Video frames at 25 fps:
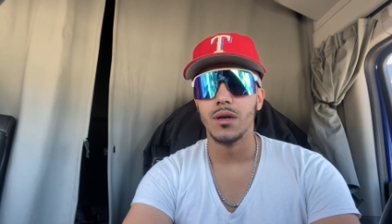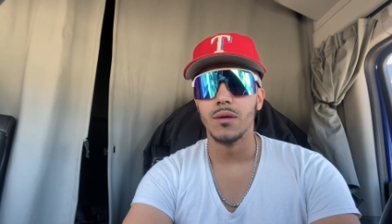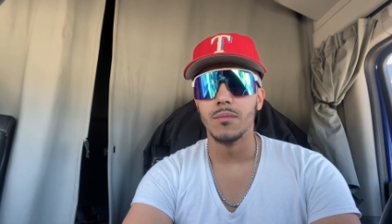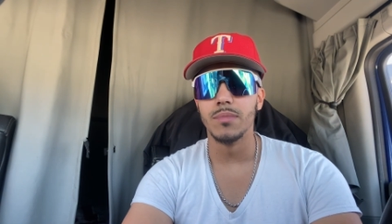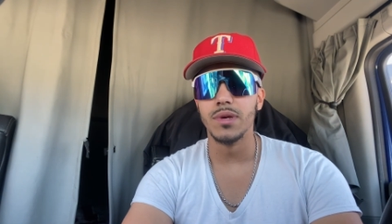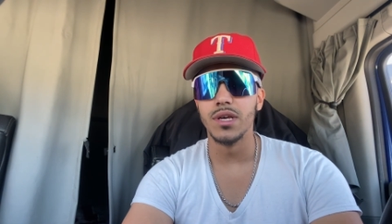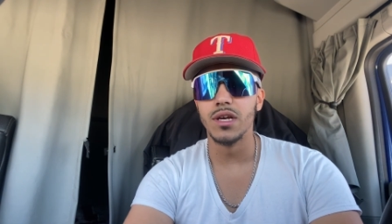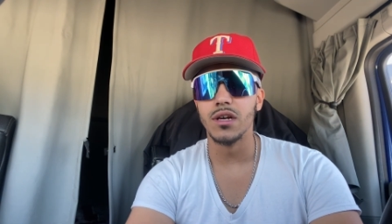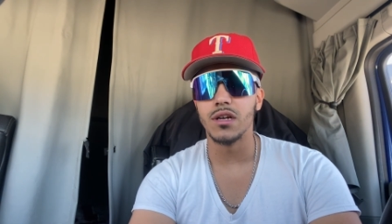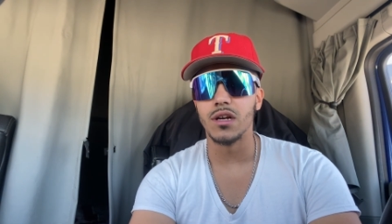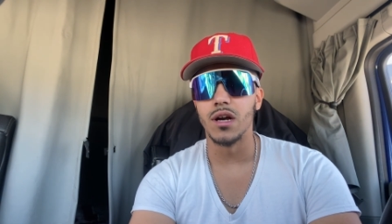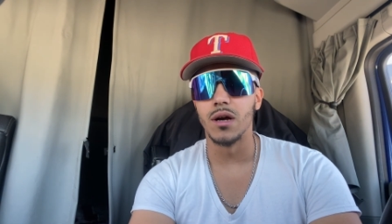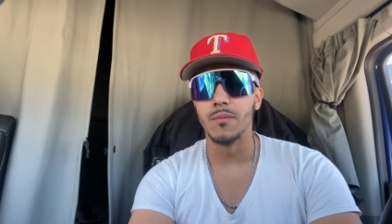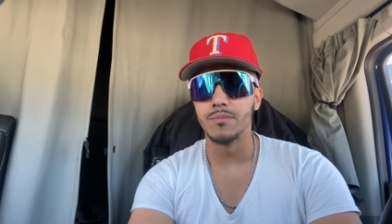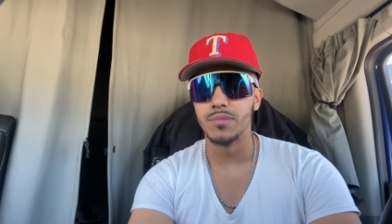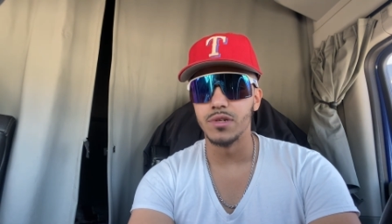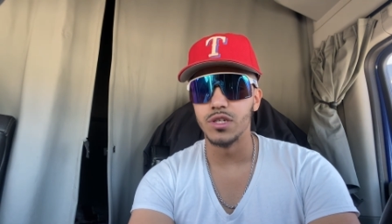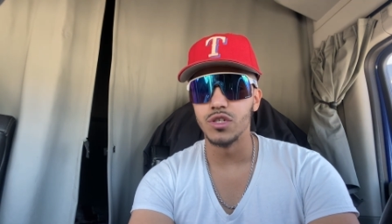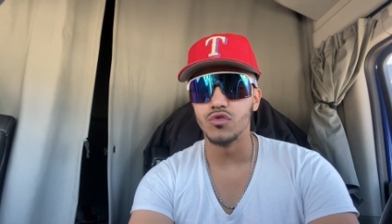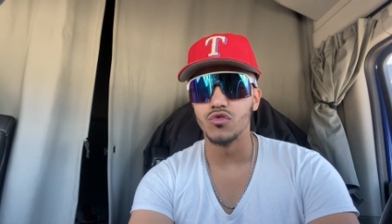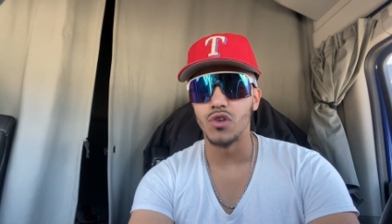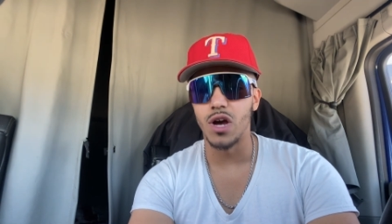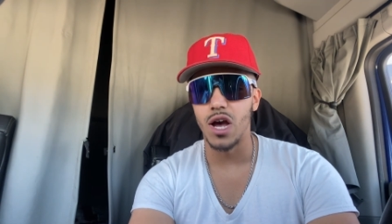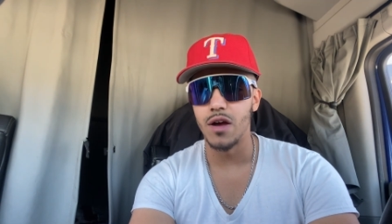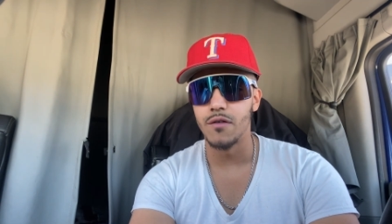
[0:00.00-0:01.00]
be a
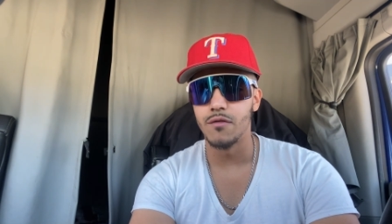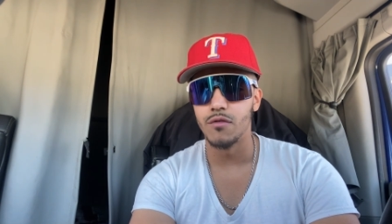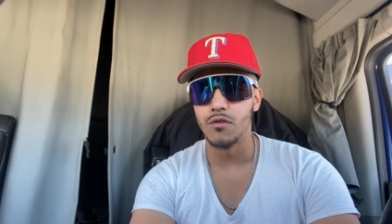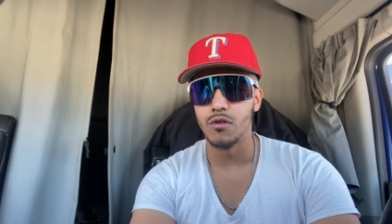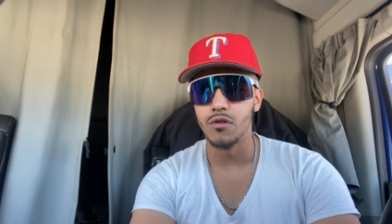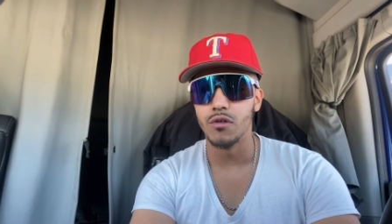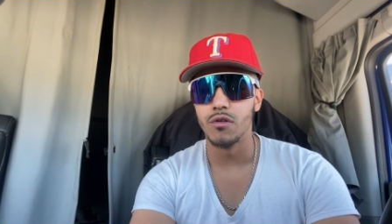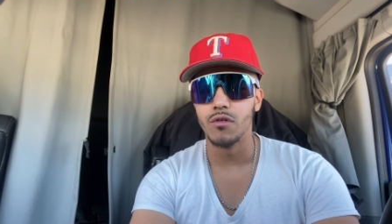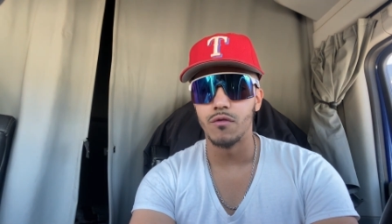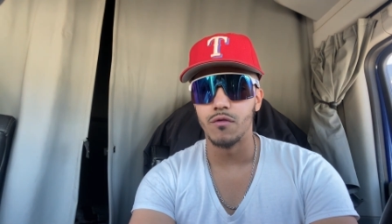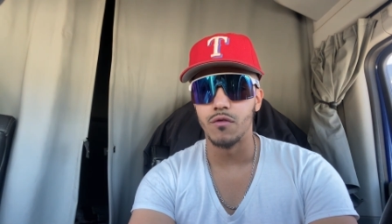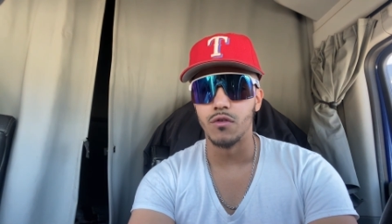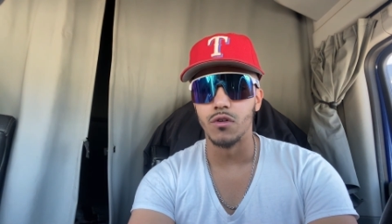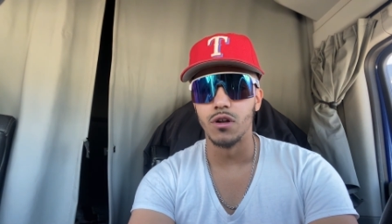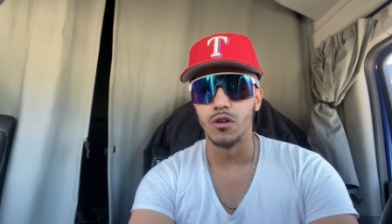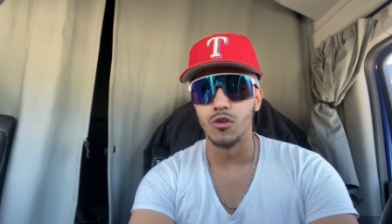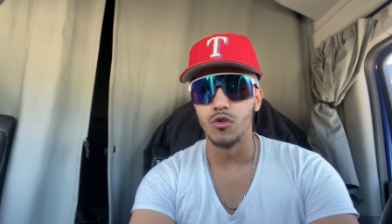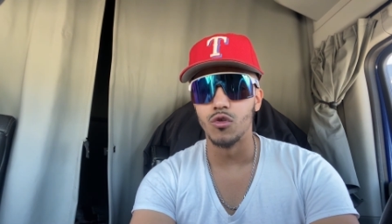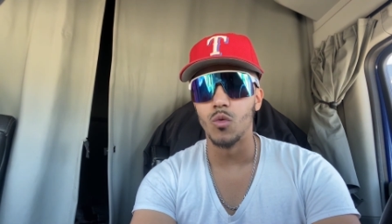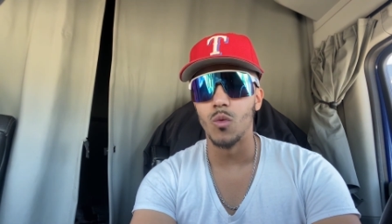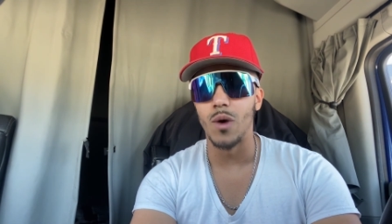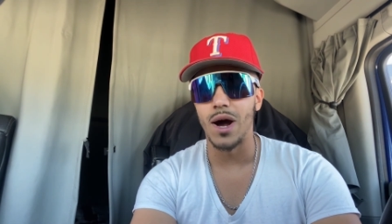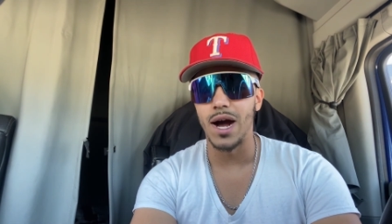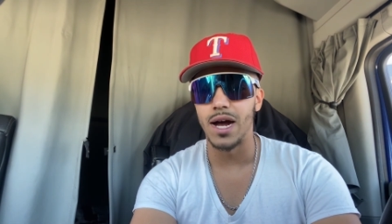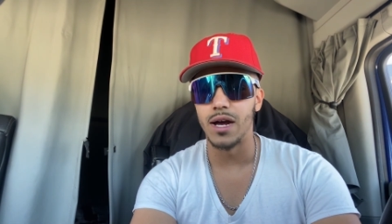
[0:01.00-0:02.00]
company driver for a
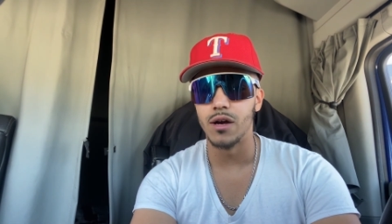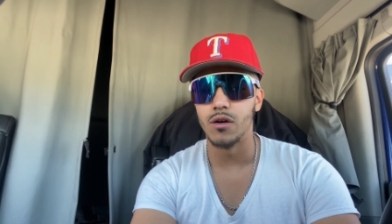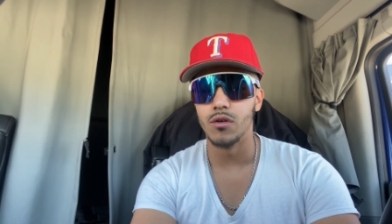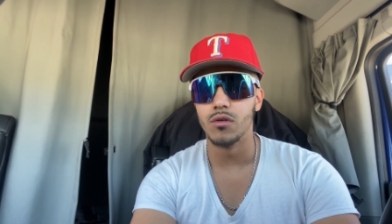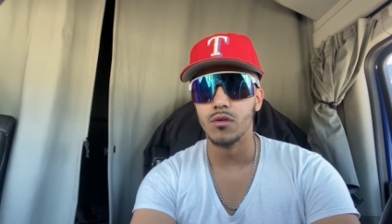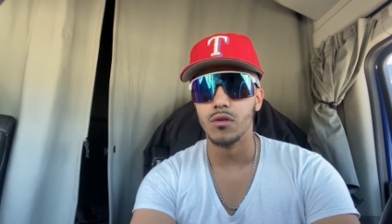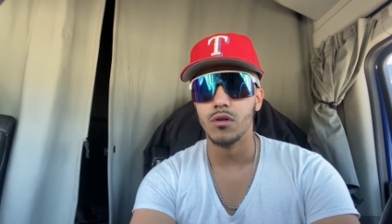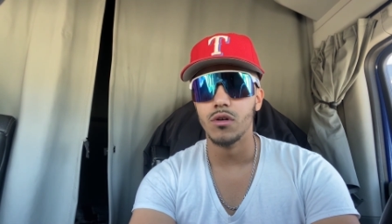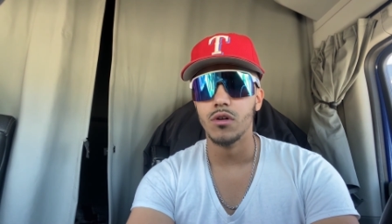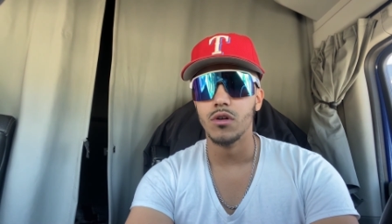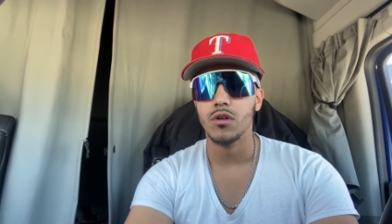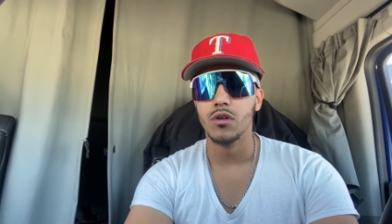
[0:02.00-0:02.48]
little while,